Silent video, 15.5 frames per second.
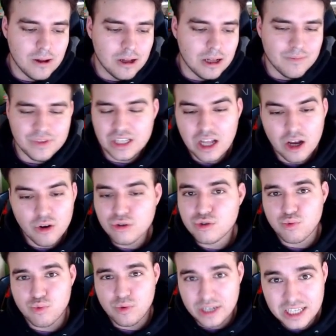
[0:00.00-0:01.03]
You know who's
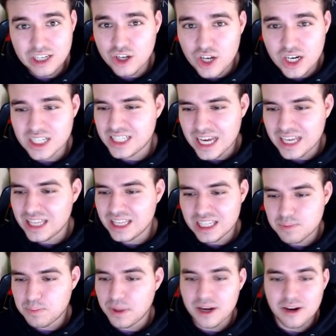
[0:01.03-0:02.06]
really good at taking these
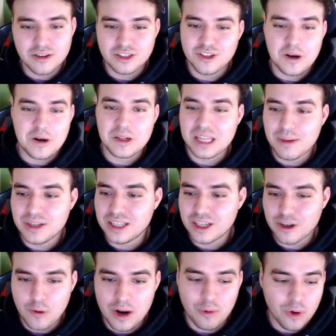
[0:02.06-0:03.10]
players and turning them into
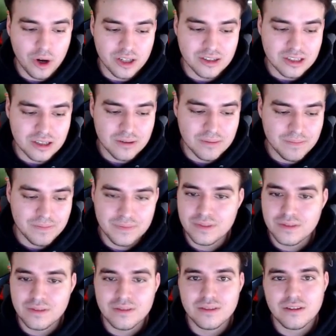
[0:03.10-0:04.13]
great ones?
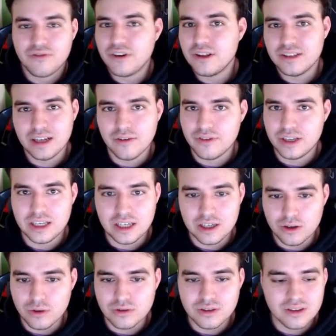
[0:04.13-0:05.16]
The Philadelphia
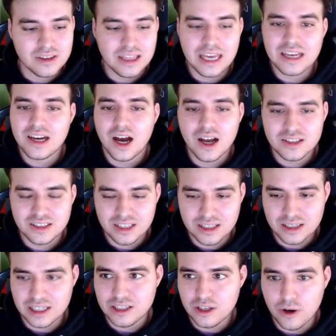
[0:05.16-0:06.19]
Eagles. They
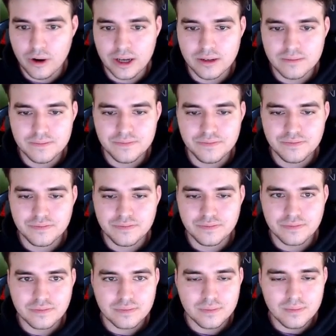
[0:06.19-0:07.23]
constantly do it.
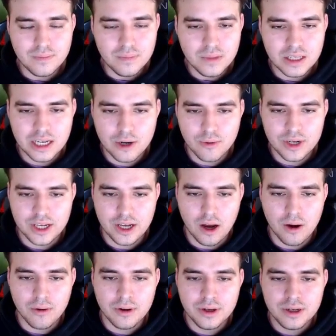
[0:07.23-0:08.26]
Here we
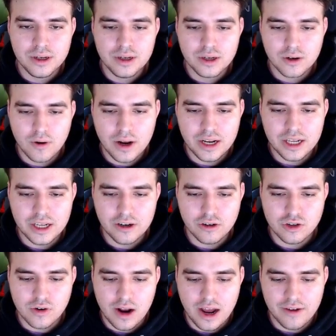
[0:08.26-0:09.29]
go. Grading your
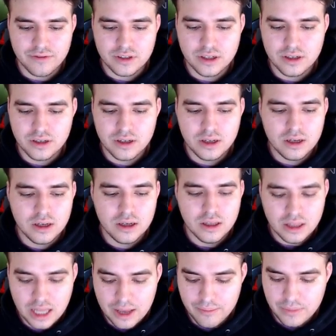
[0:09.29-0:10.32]
draft.
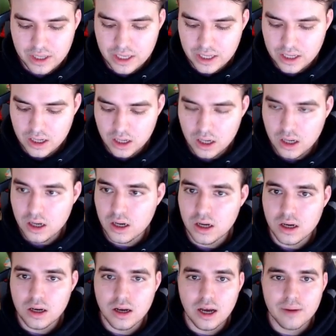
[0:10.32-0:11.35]
I'm going
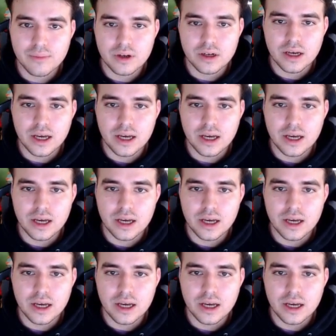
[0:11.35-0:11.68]
to